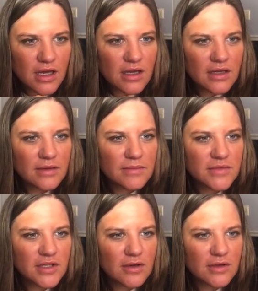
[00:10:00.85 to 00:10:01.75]

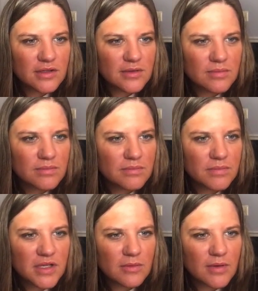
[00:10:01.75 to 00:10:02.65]
So it's
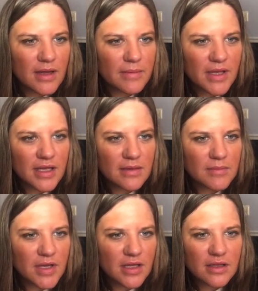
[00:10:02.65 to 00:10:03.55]
BWAP, a
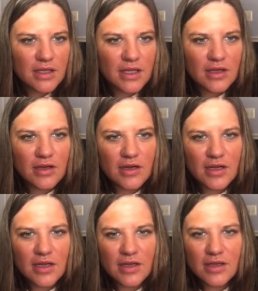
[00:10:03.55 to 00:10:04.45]

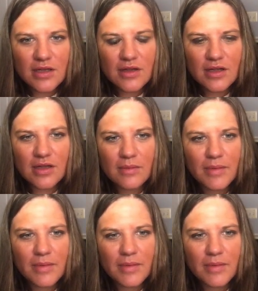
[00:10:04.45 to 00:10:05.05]
mailinator, and then a